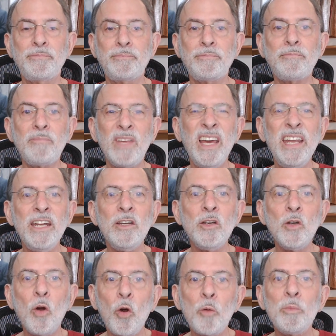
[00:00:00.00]
And it
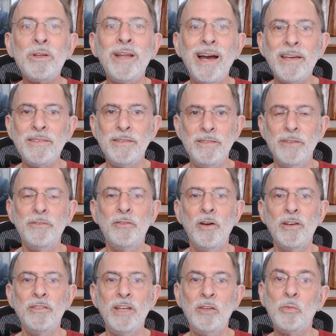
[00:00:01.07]
normalizes it for us.
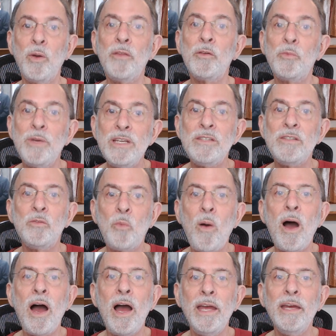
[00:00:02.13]
That's one of the reasons
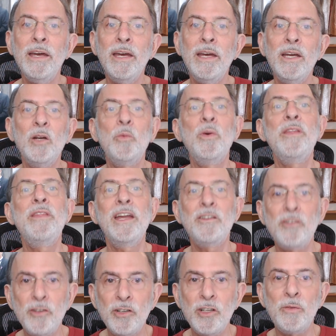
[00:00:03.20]
why we then
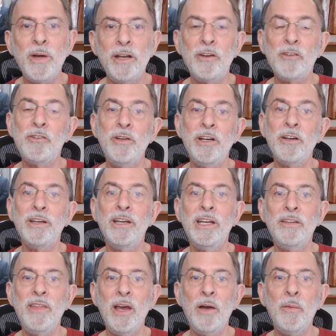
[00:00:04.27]
turn around and treat our kids
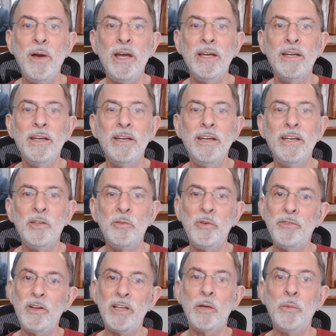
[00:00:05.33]
that way. So we
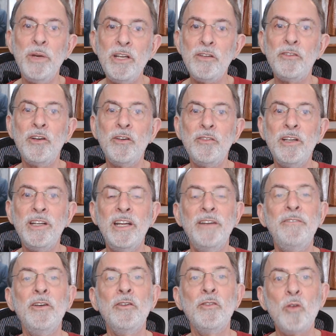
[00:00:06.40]
felt like we deserved it, it
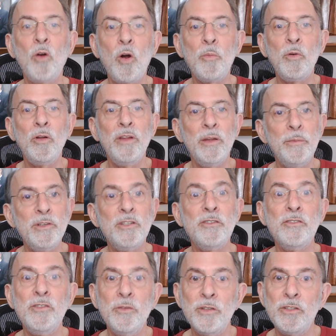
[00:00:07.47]
feels normal, and we just
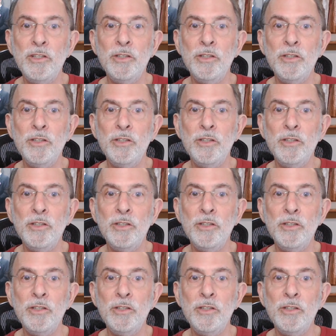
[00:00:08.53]
do it too.